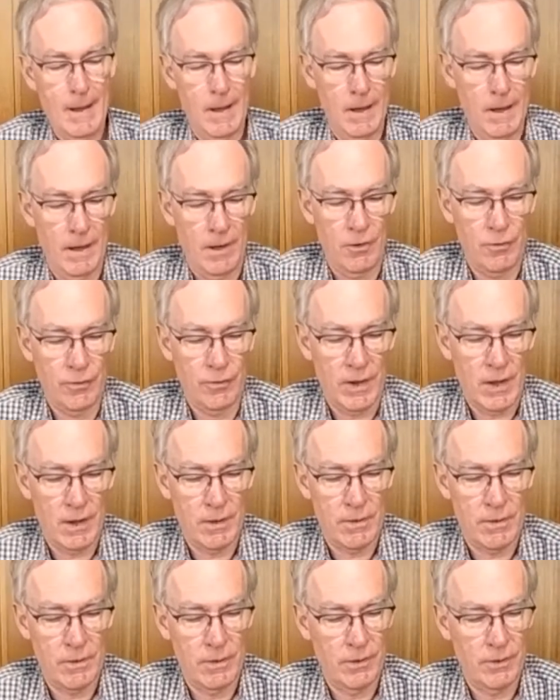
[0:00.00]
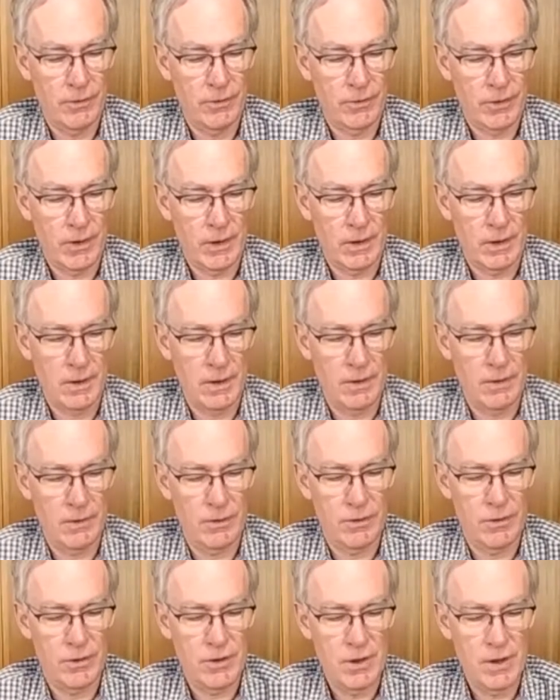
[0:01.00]
His father
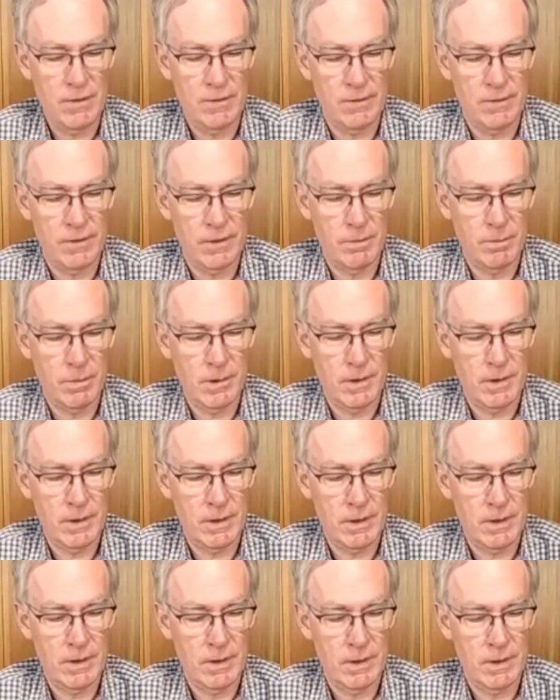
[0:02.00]
is Jeff Burton,